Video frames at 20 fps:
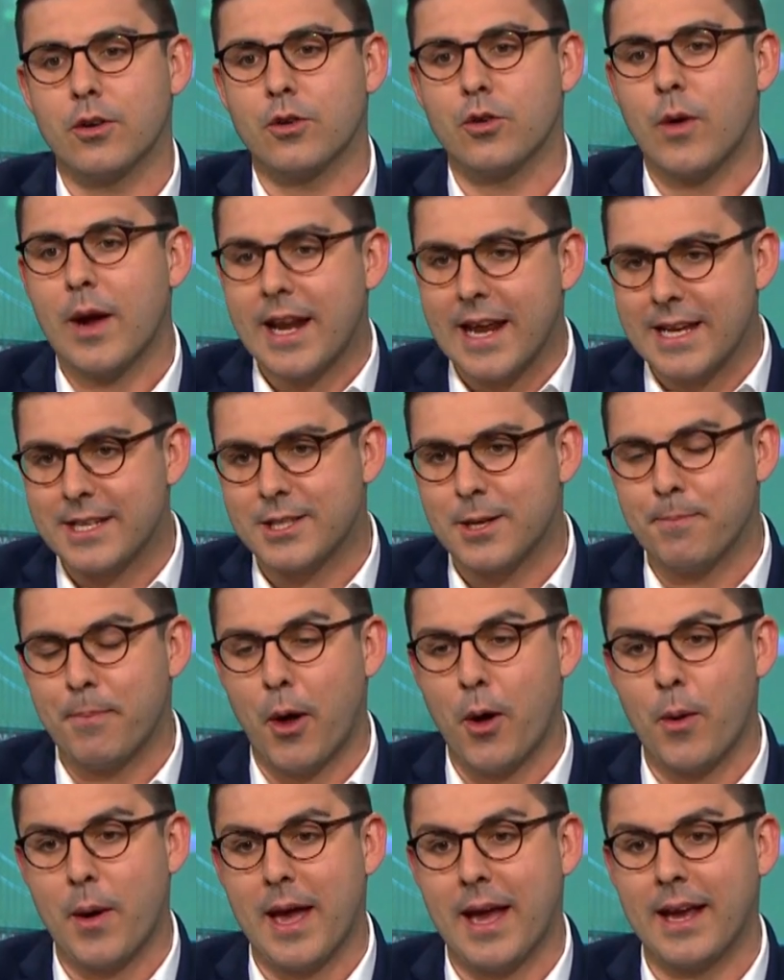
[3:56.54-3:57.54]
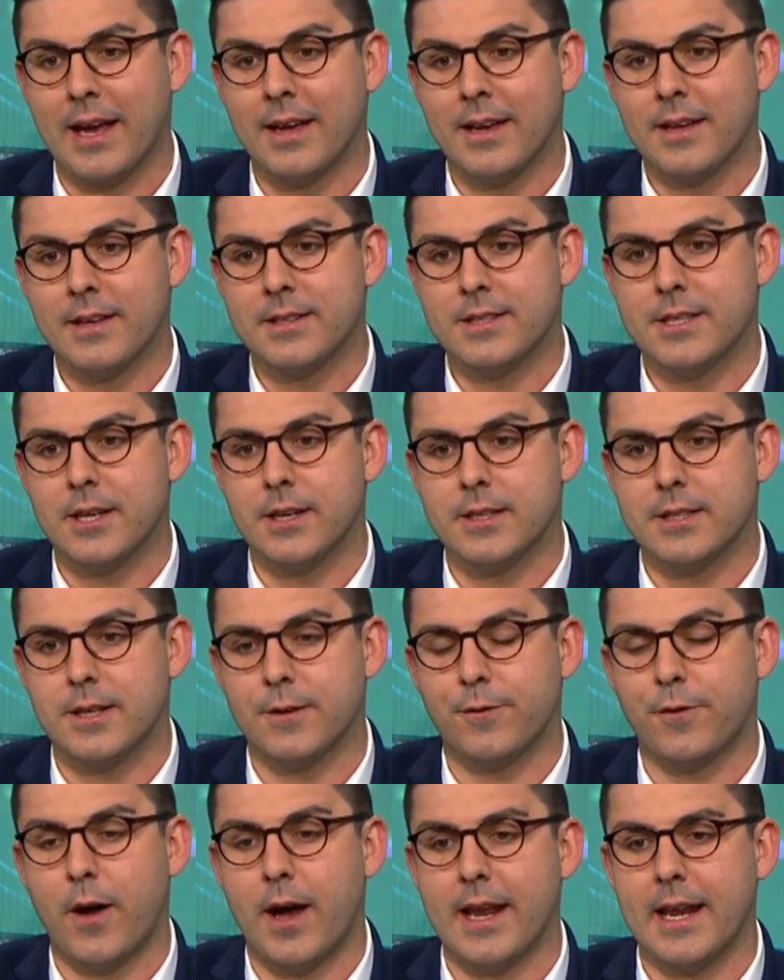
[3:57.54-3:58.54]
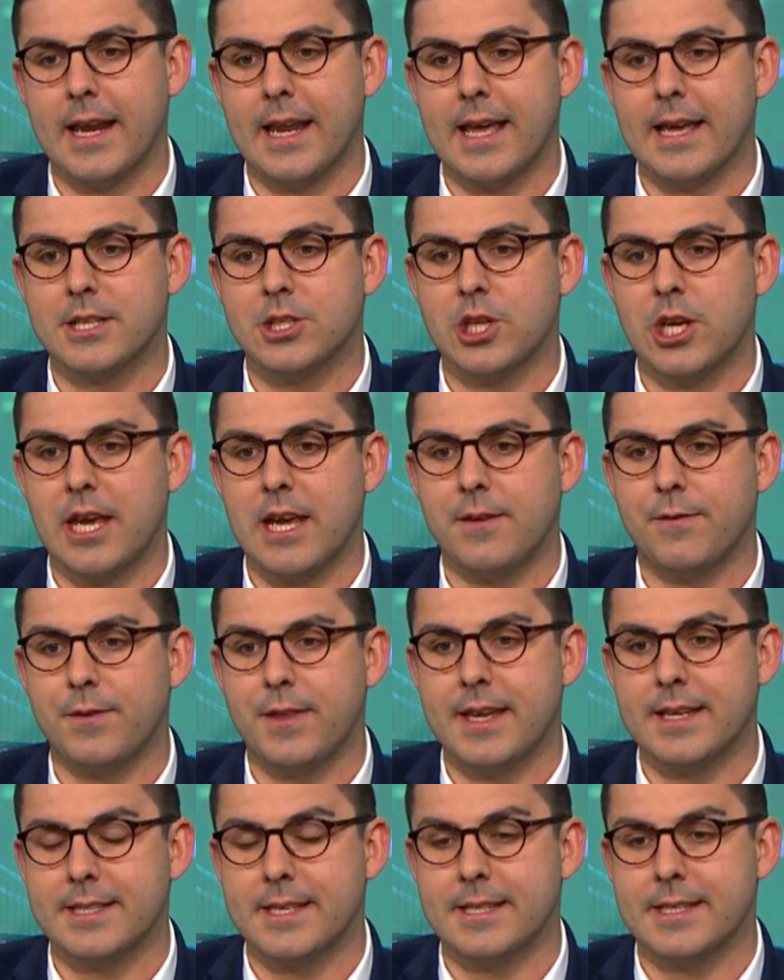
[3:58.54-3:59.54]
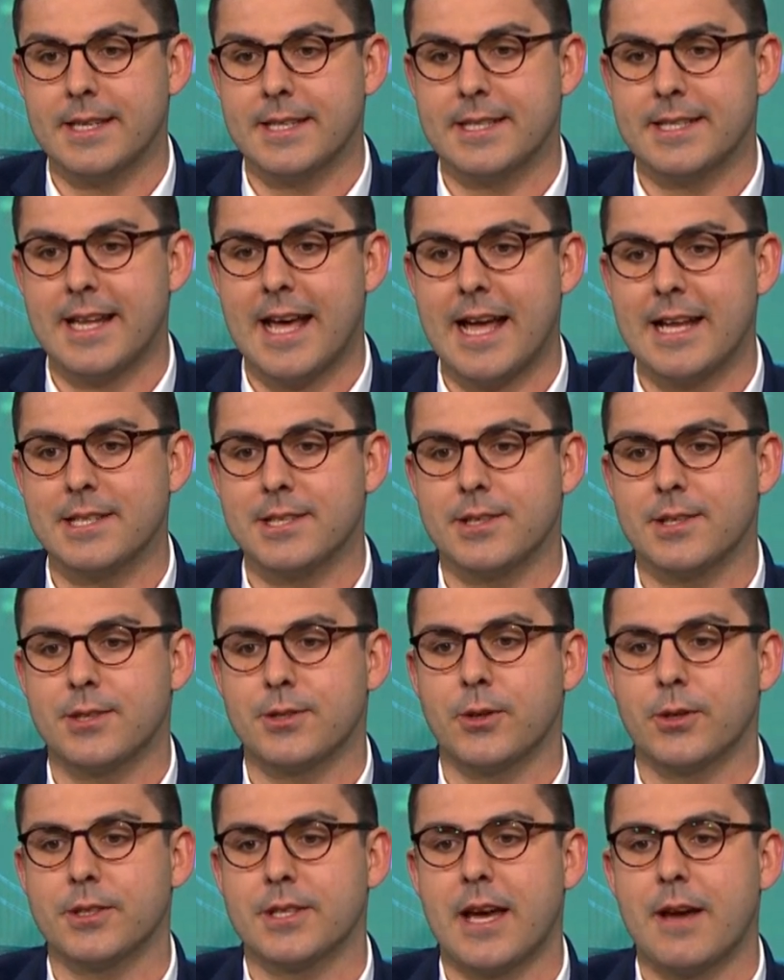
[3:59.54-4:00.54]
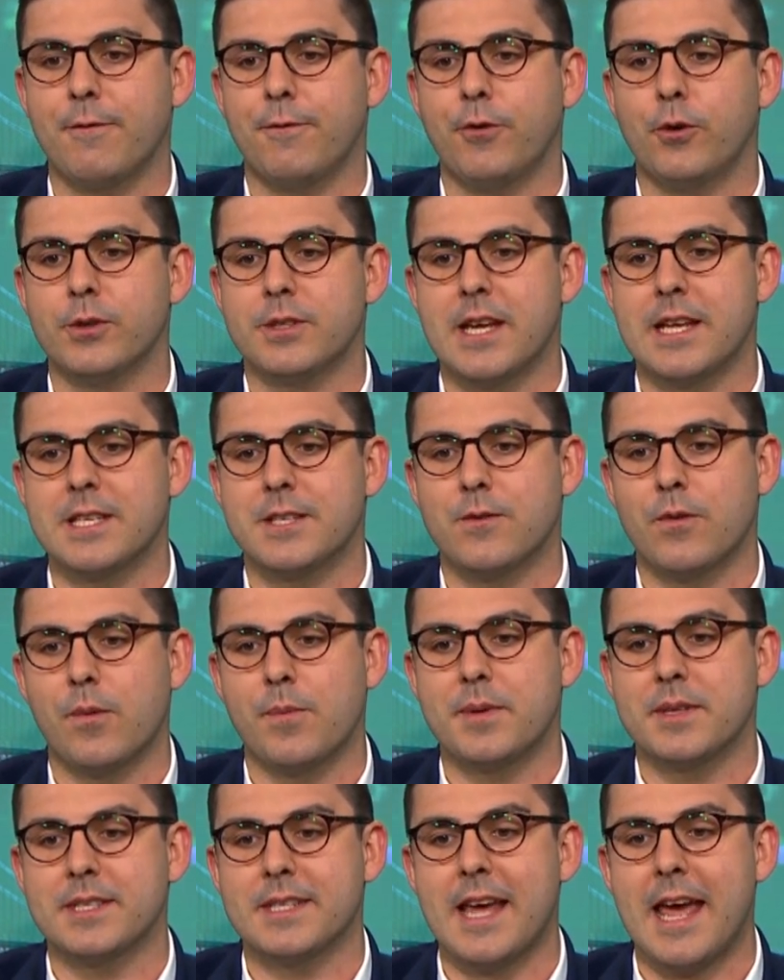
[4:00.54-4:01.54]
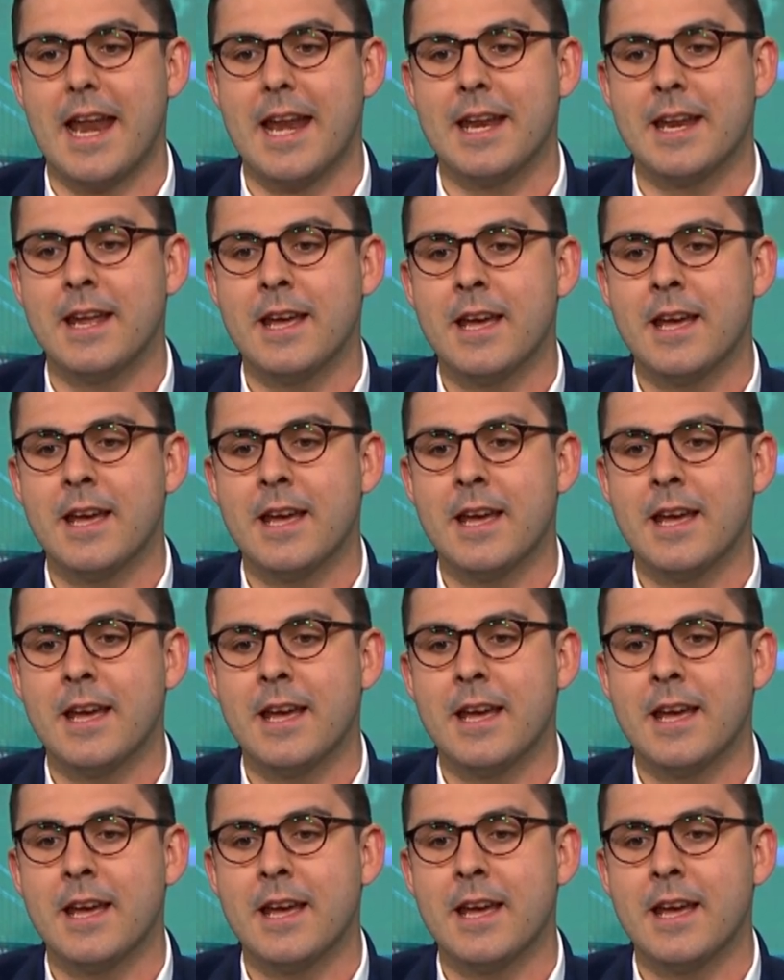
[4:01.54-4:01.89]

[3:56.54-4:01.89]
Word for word: Credit to Boeing to finally achieve this as it stands, the stock down 0.4%.